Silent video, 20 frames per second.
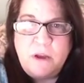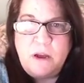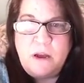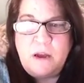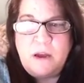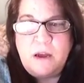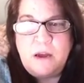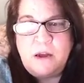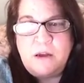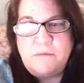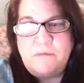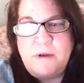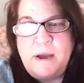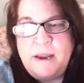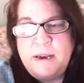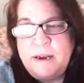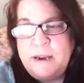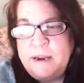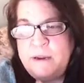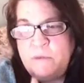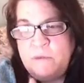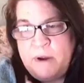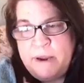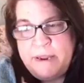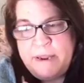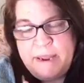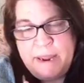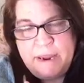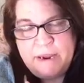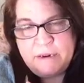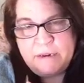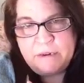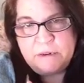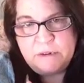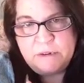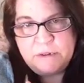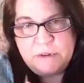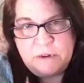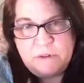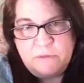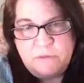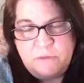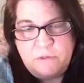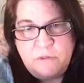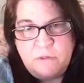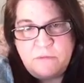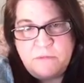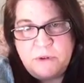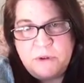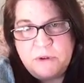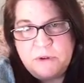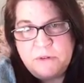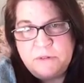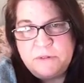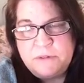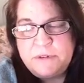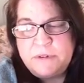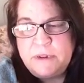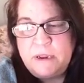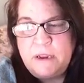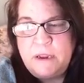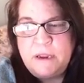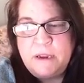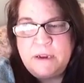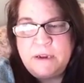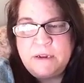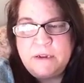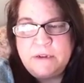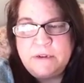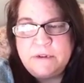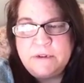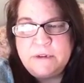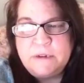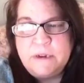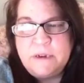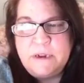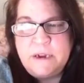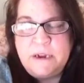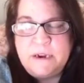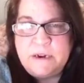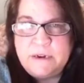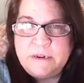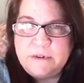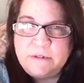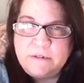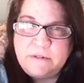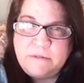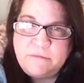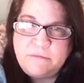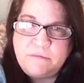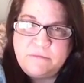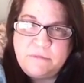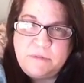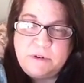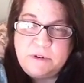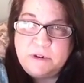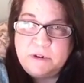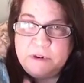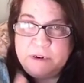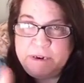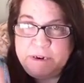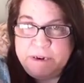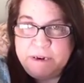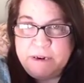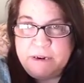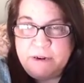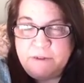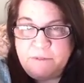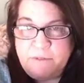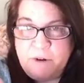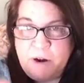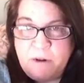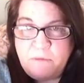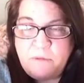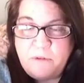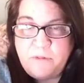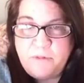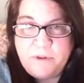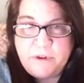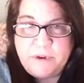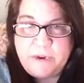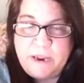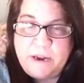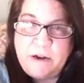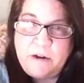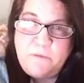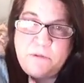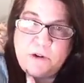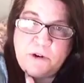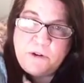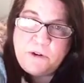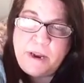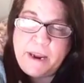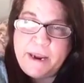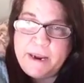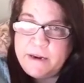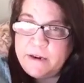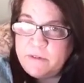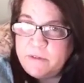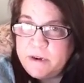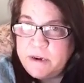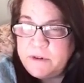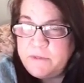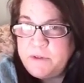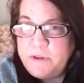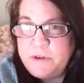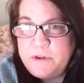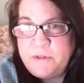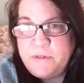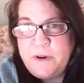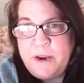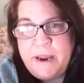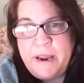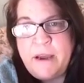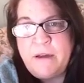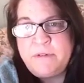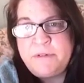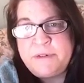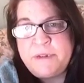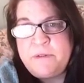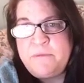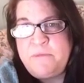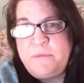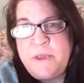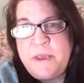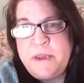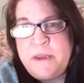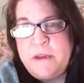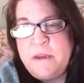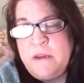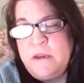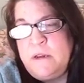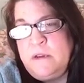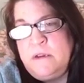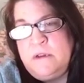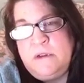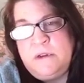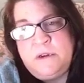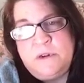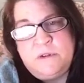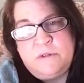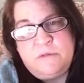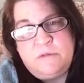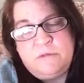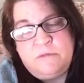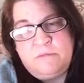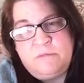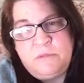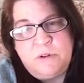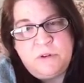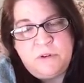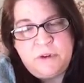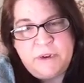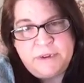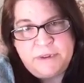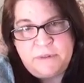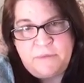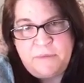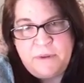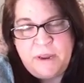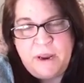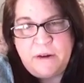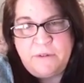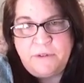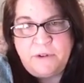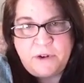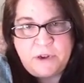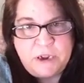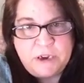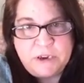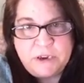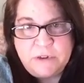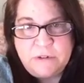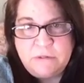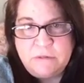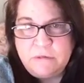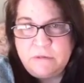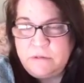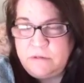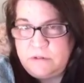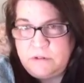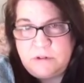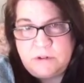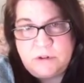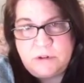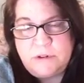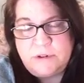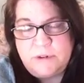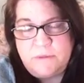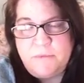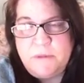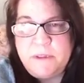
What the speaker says: I light white candles on full moons, and you're going to need a fireproof container to put your candle in. If you don't have something, you can get something out of your kitchen, just something